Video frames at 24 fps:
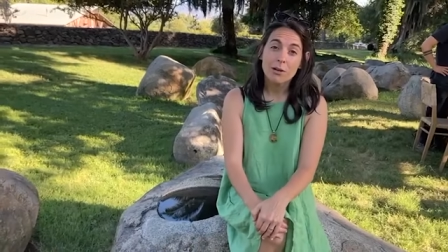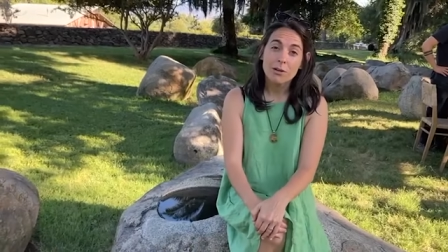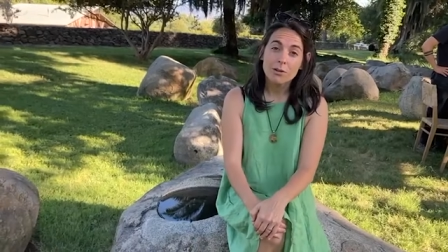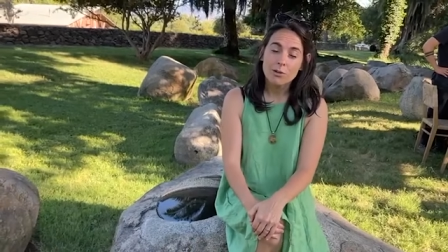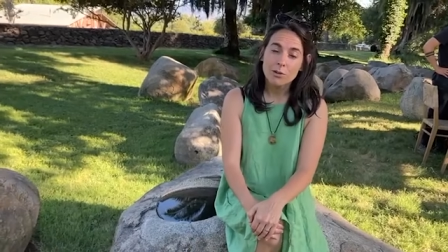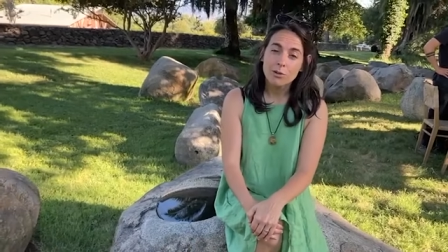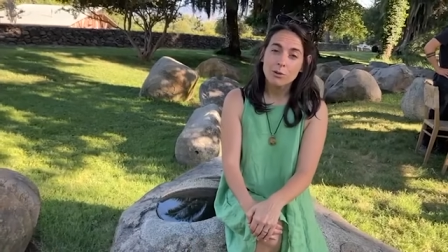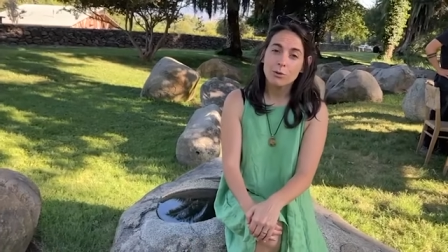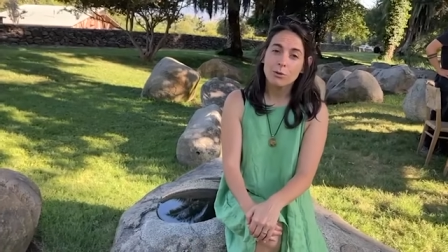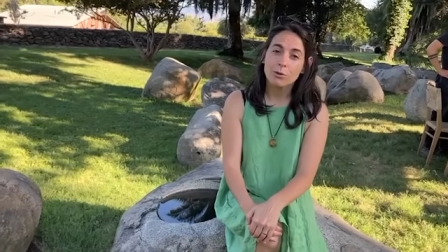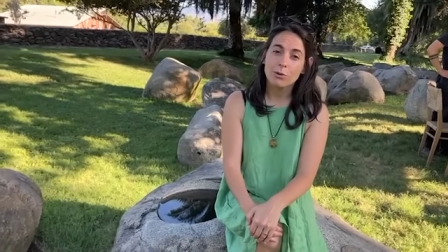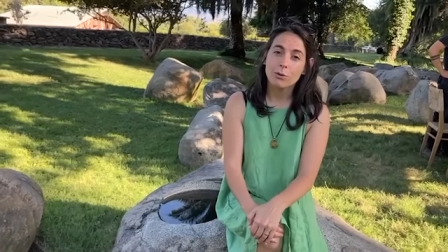
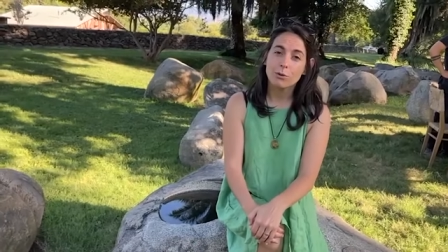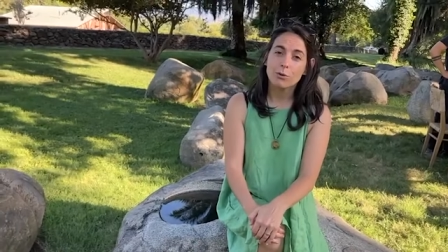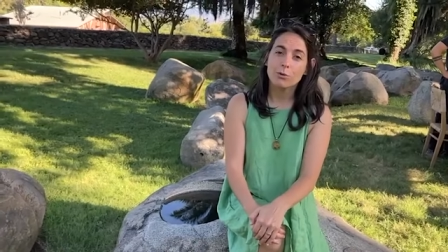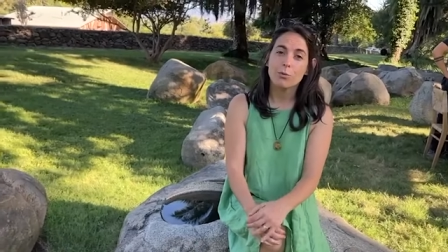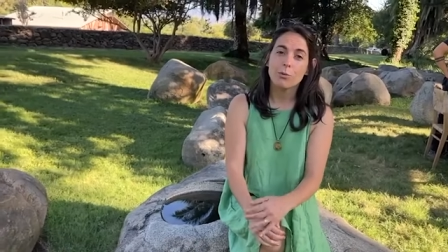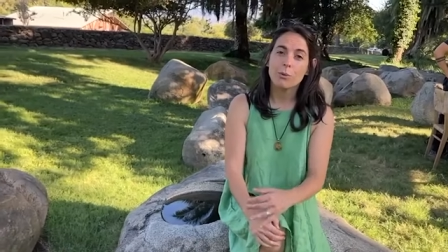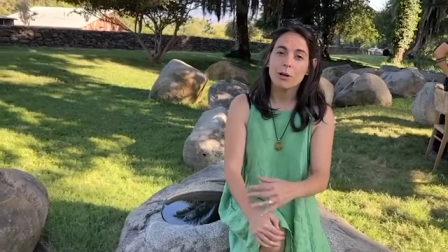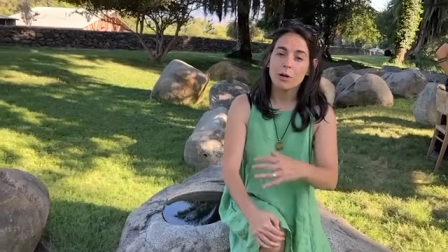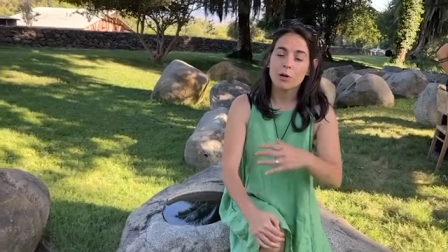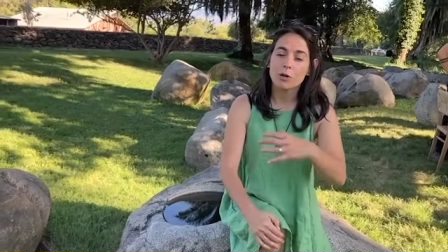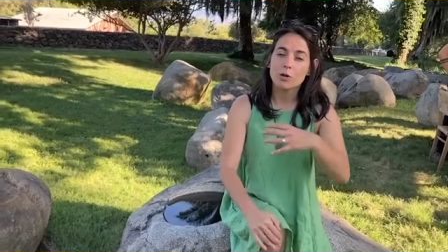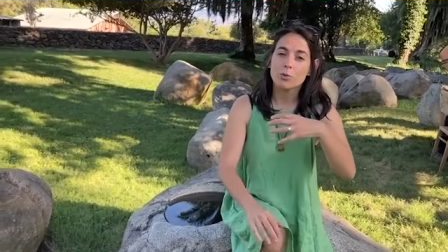So
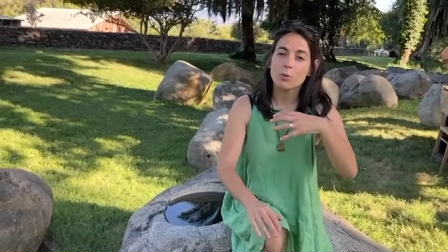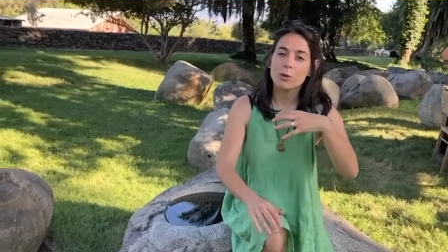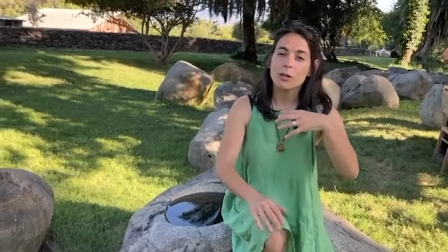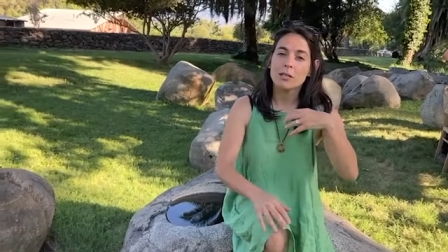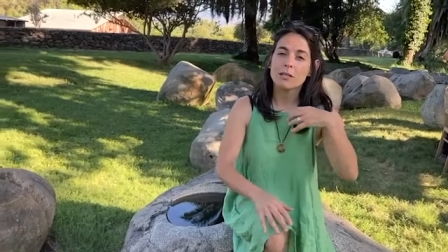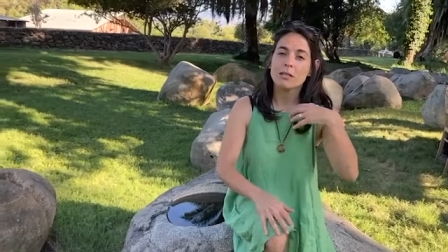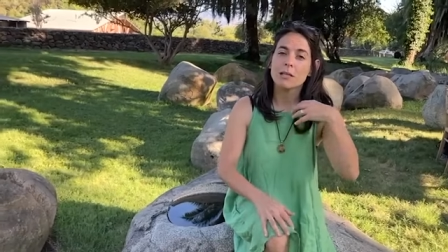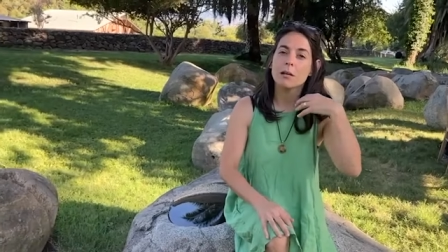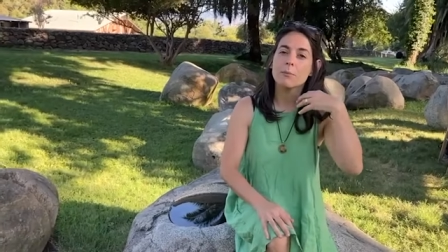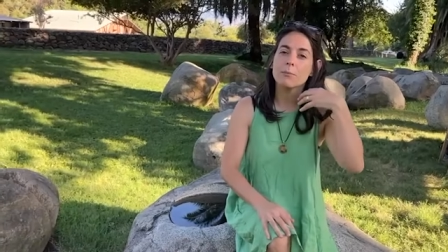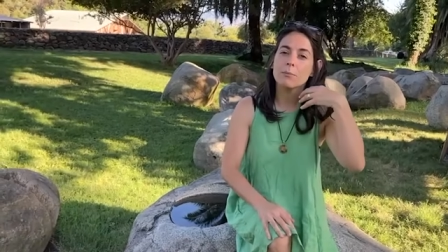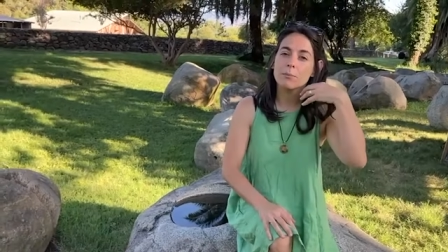because we are
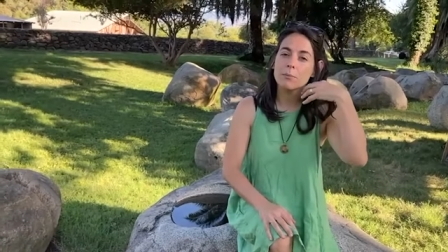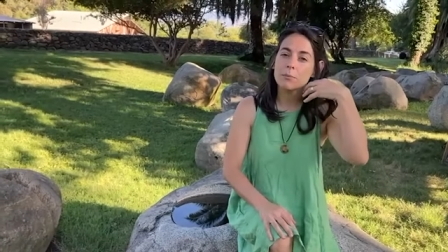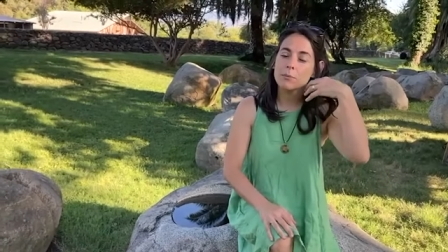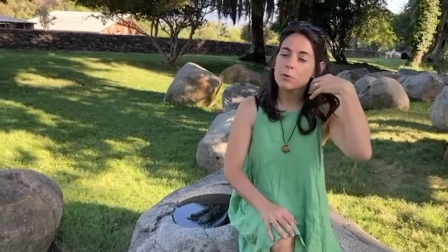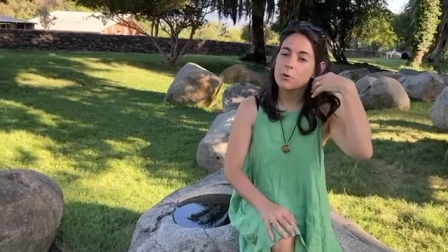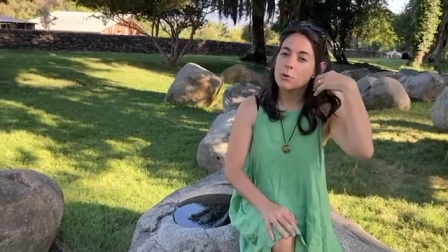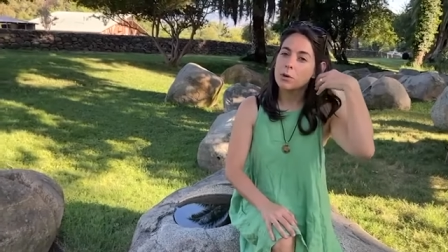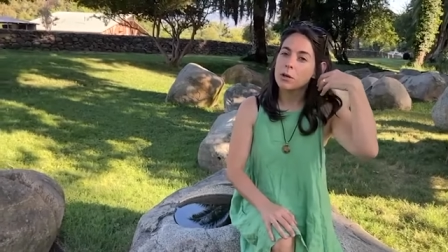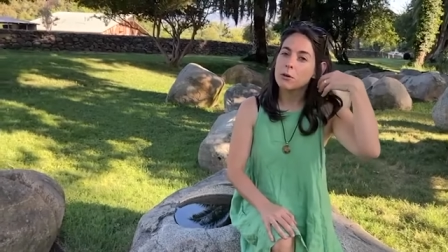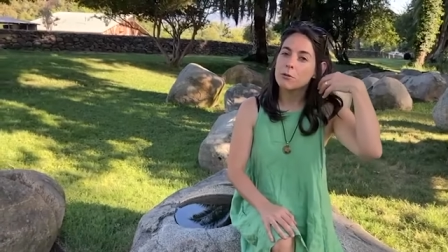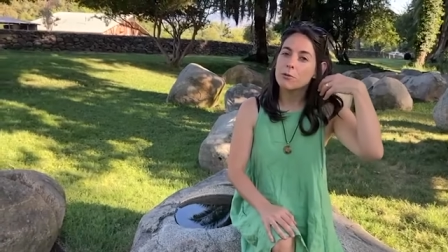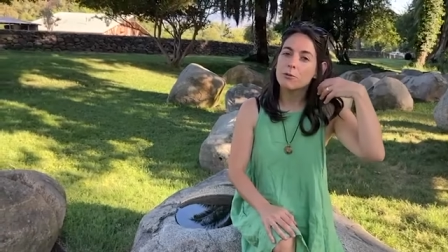still
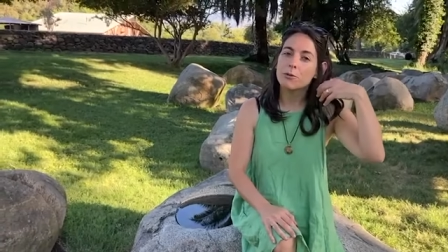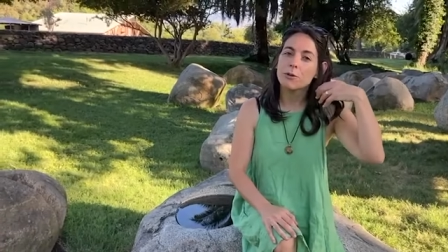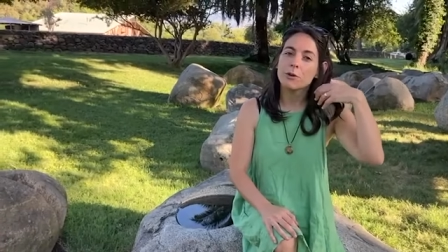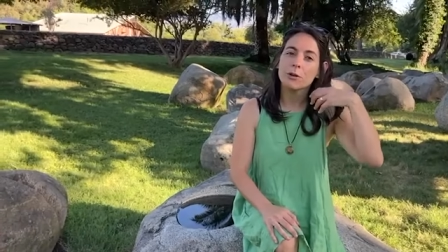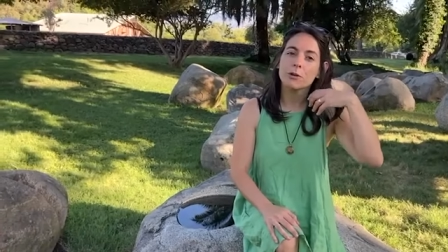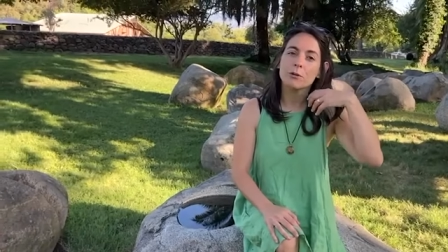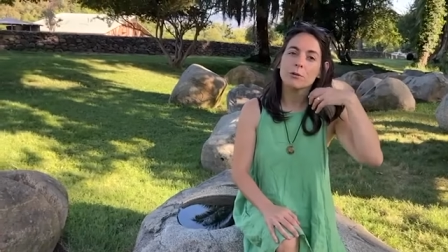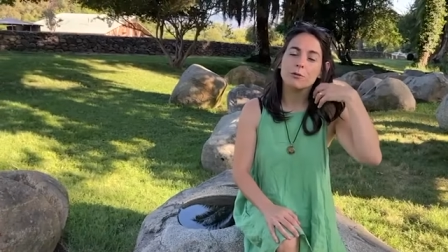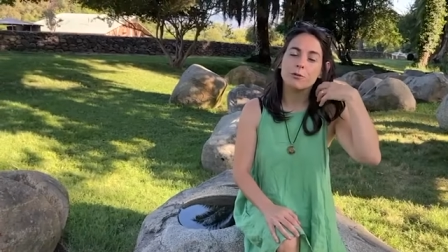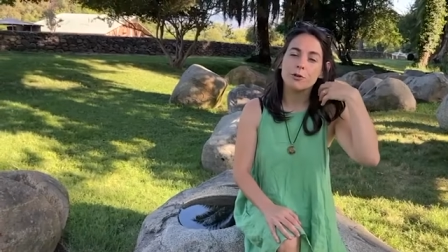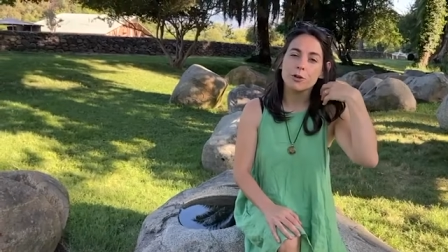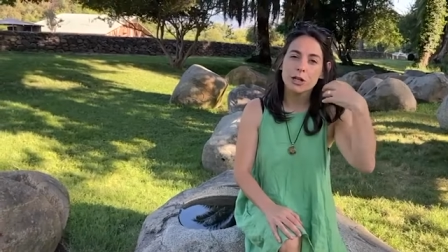looking
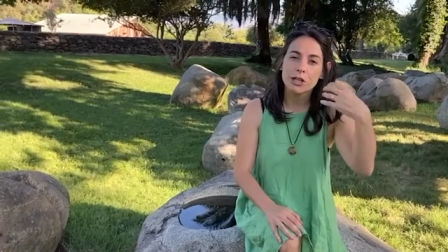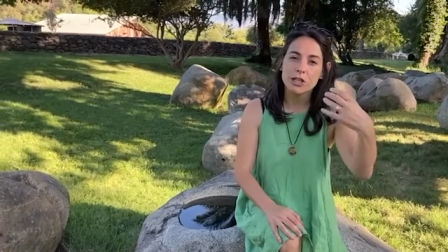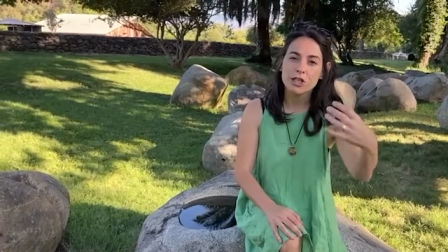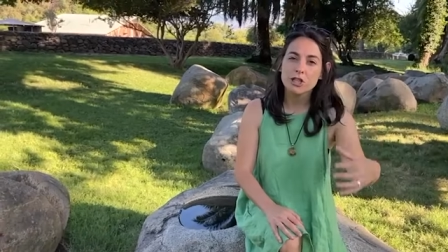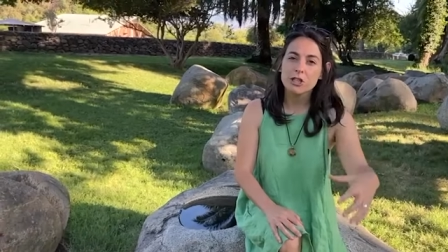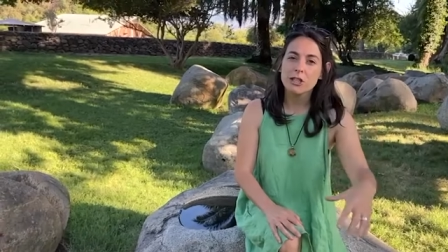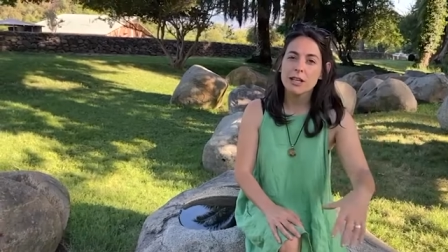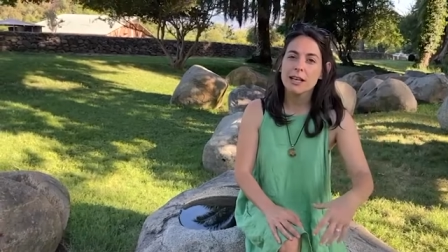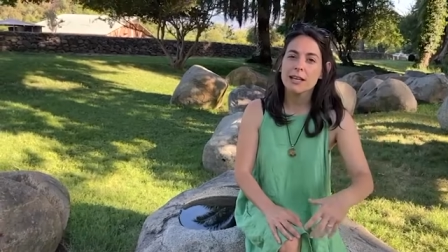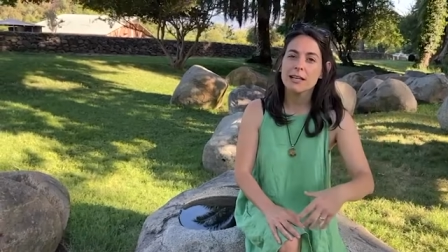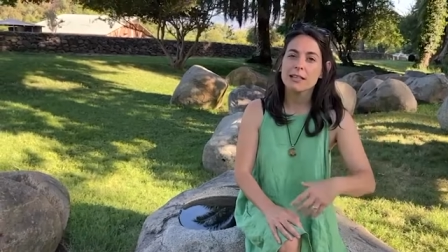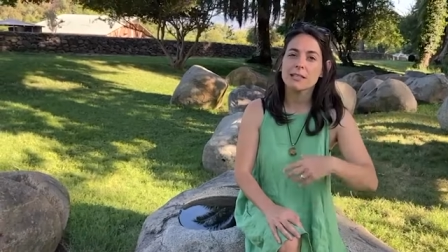for
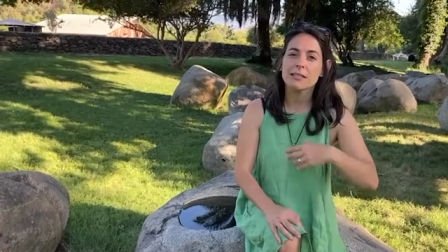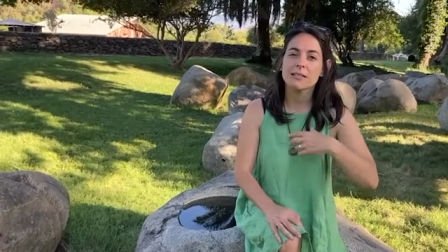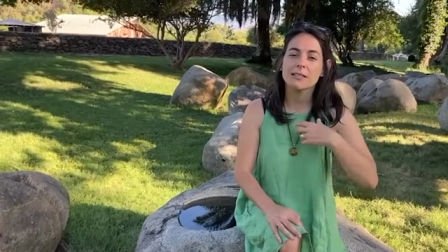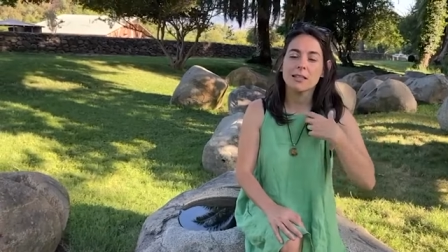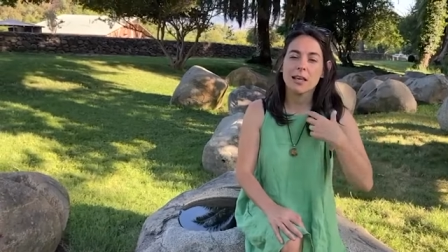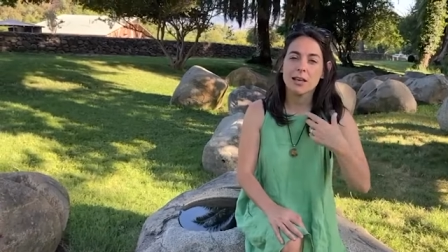freshness,